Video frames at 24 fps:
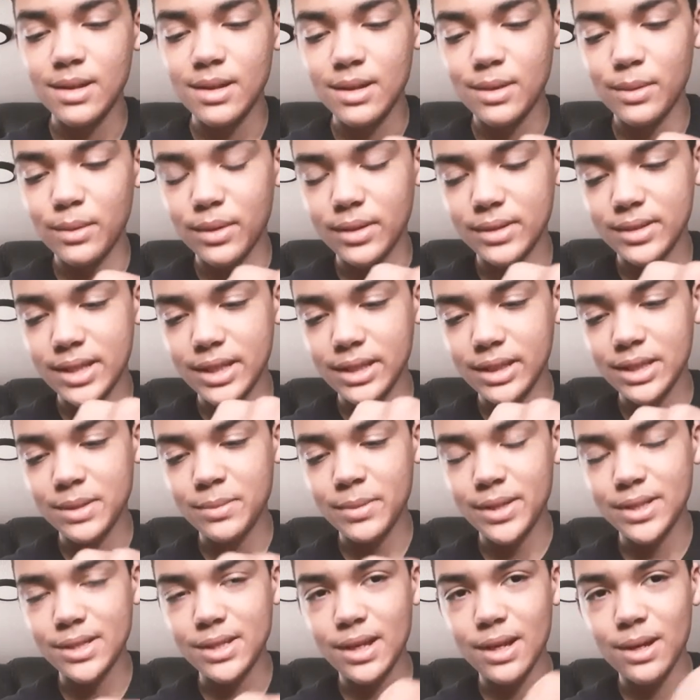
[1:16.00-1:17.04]
you want to take this
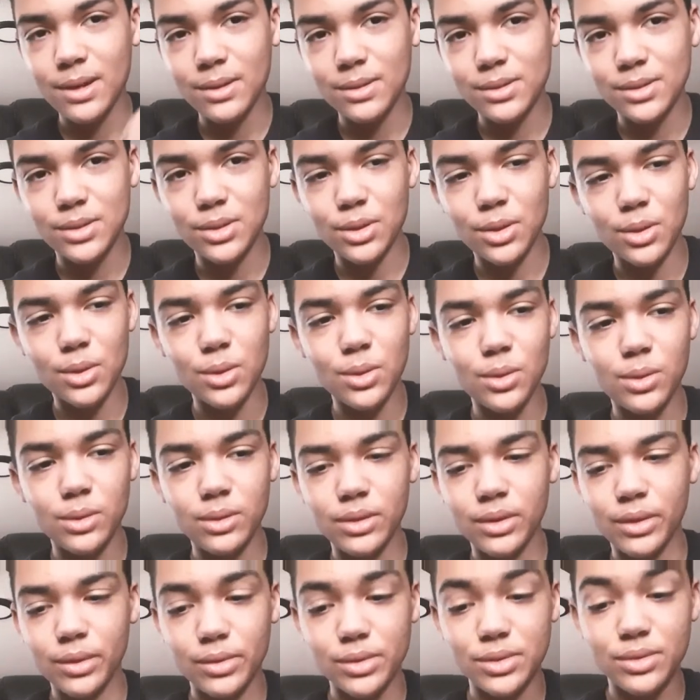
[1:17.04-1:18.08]
piece out. So
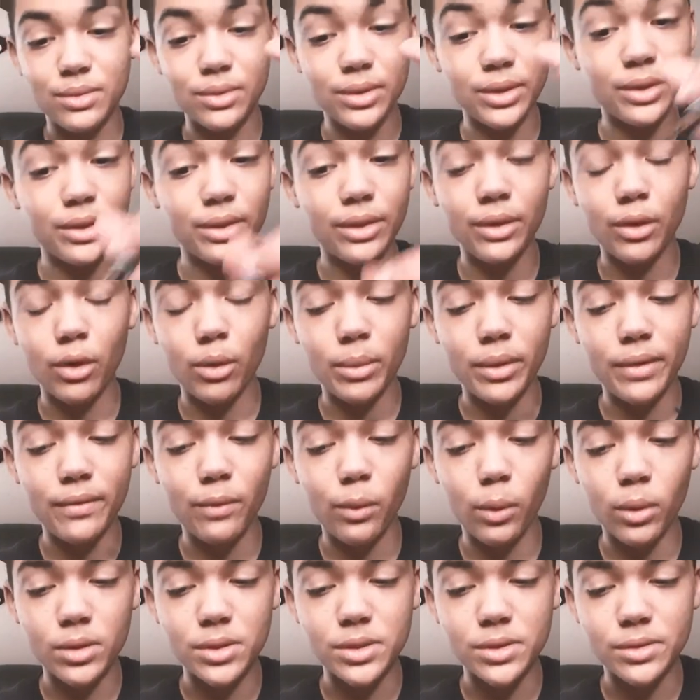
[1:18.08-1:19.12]
there's there will be
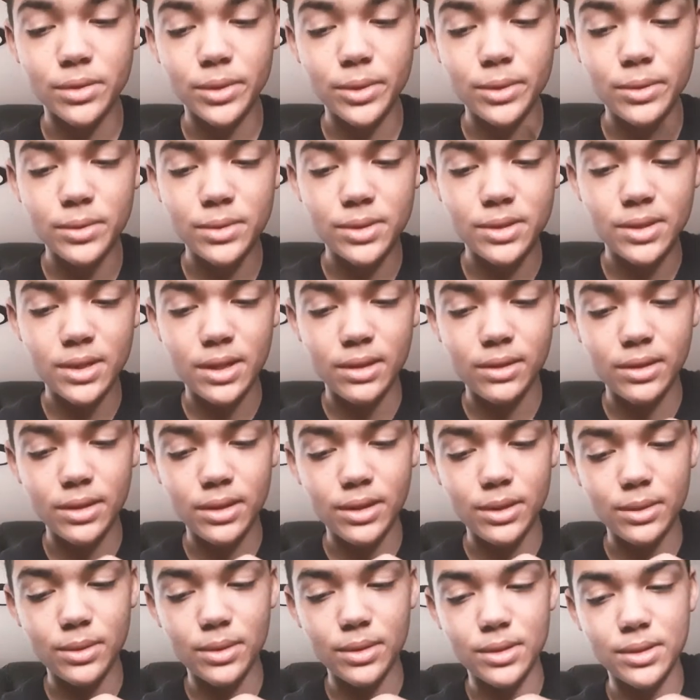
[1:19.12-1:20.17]
four screws, and
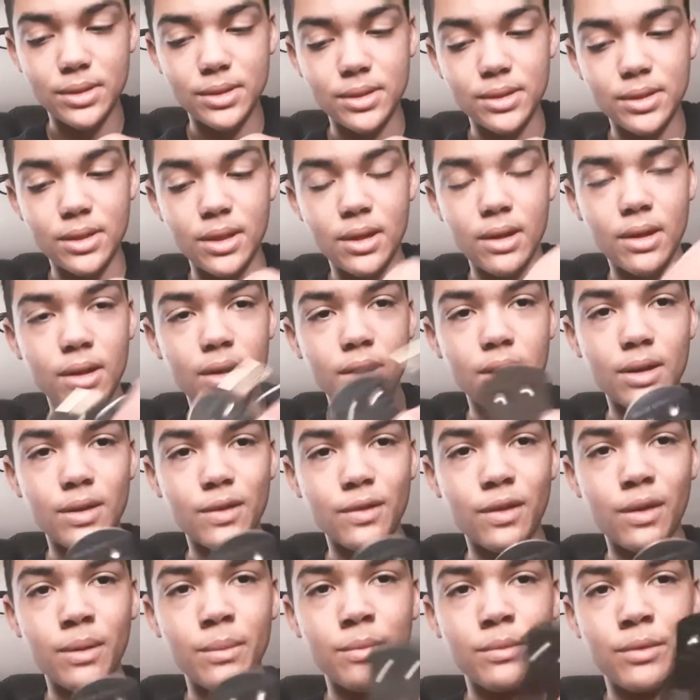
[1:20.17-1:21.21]
then you just
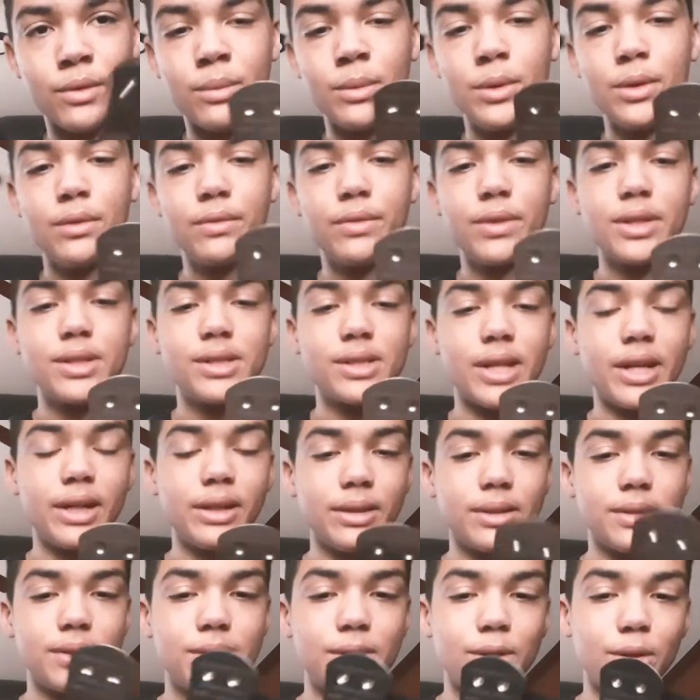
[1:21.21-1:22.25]
re remove this
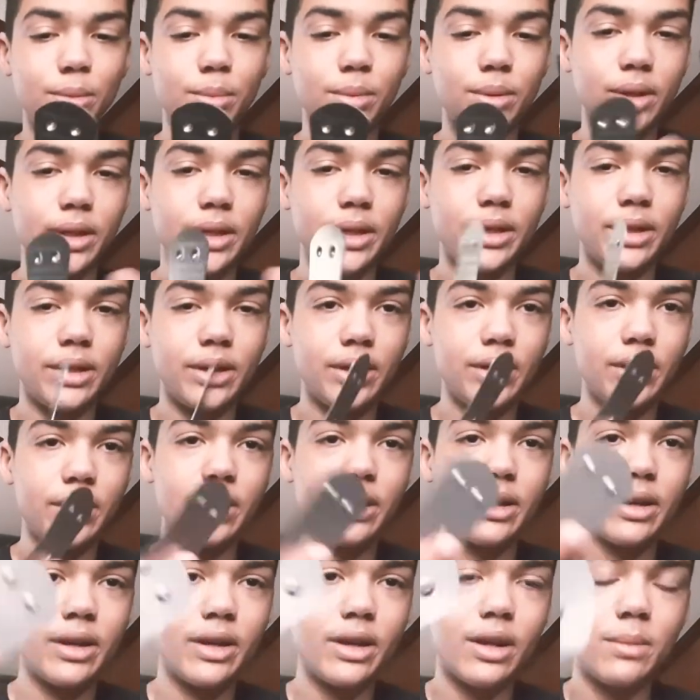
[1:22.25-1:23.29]
stainless steel plate. Uh,
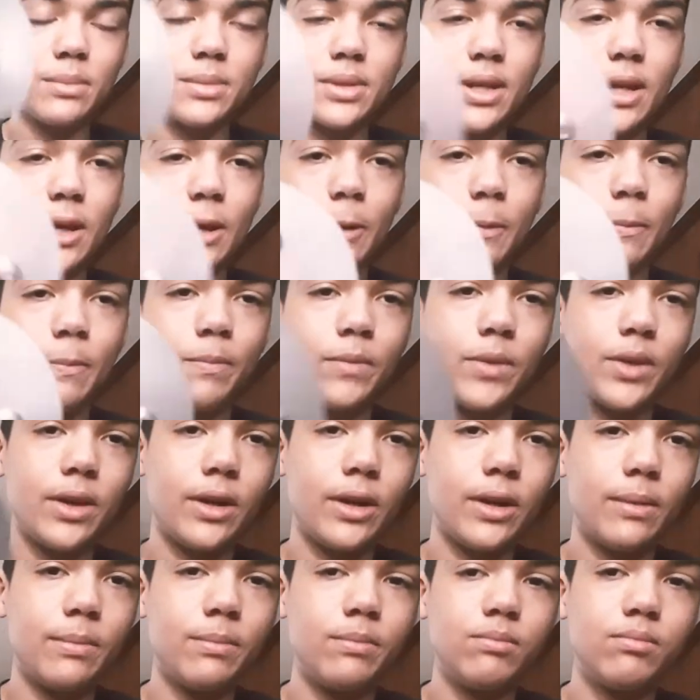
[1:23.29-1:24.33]
it comes out
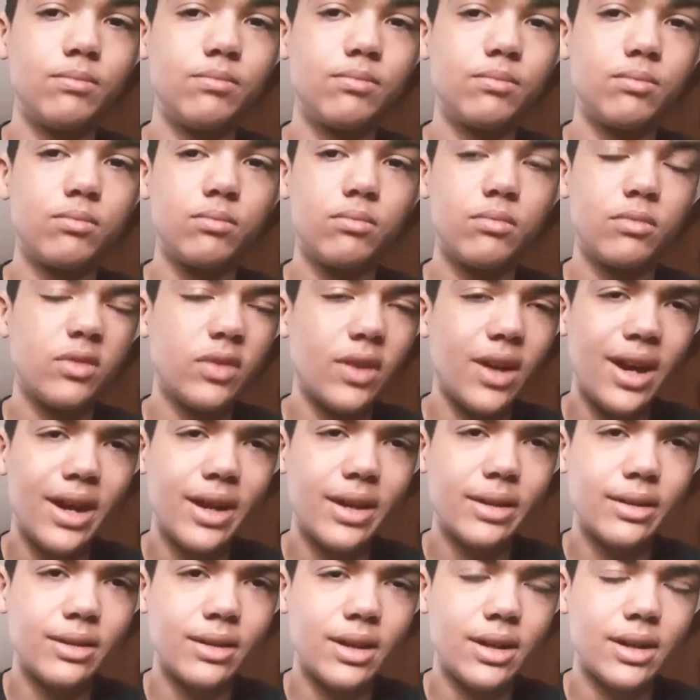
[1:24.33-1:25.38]
uh,
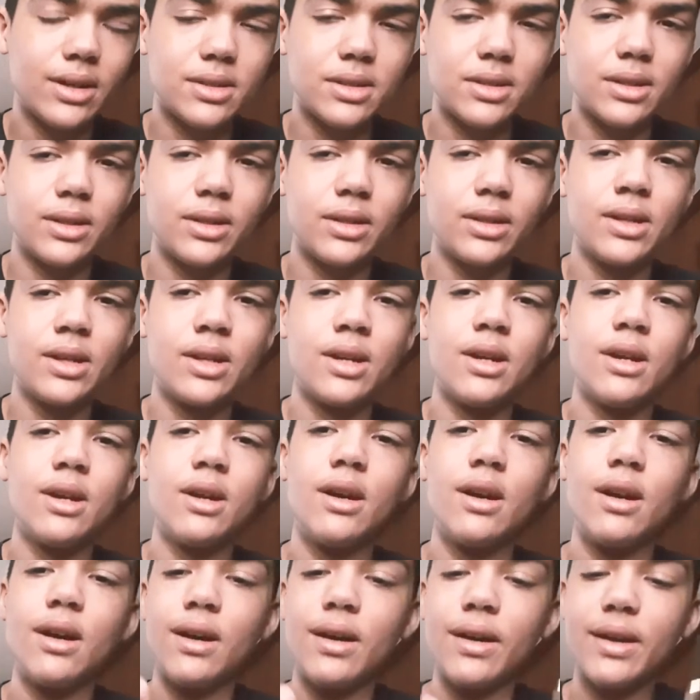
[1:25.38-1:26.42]
fine, honestly.
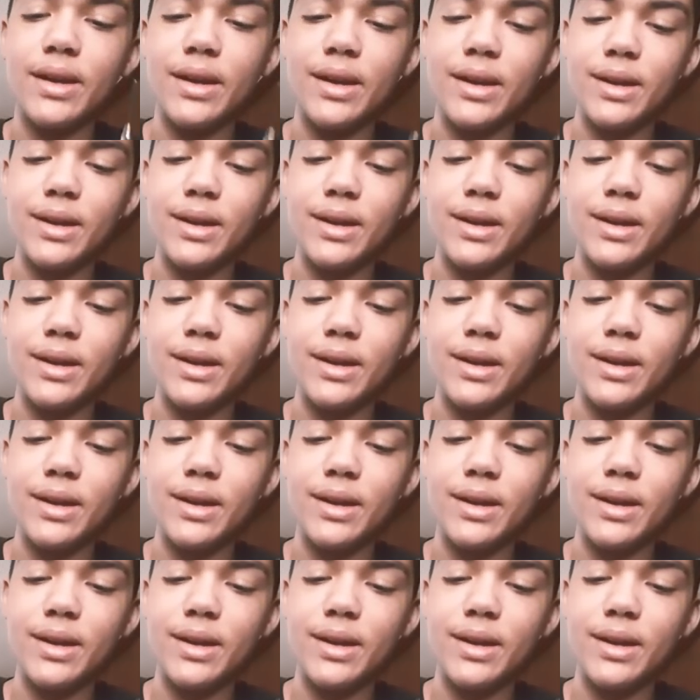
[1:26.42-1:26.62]
Uh,